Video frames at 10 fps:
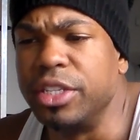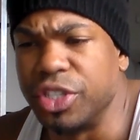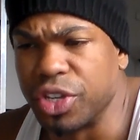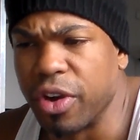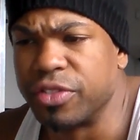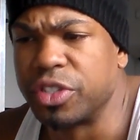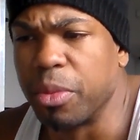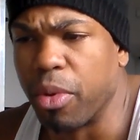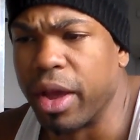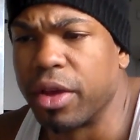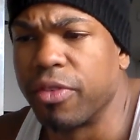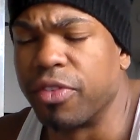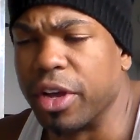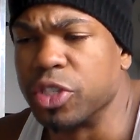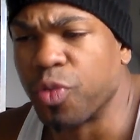deserves to break
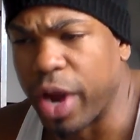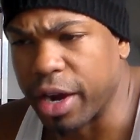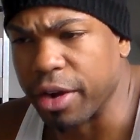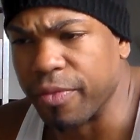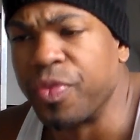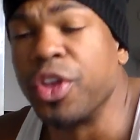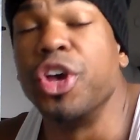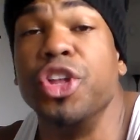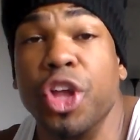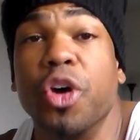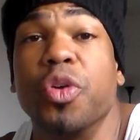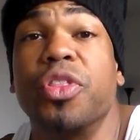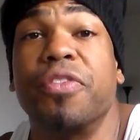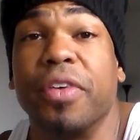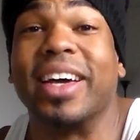Flair's record.
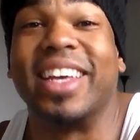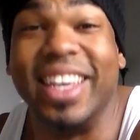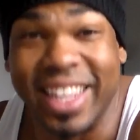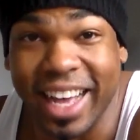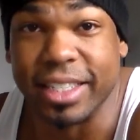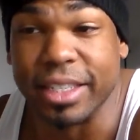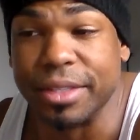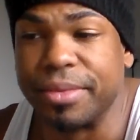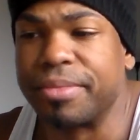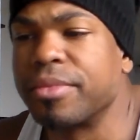No, the fuck he doesn't.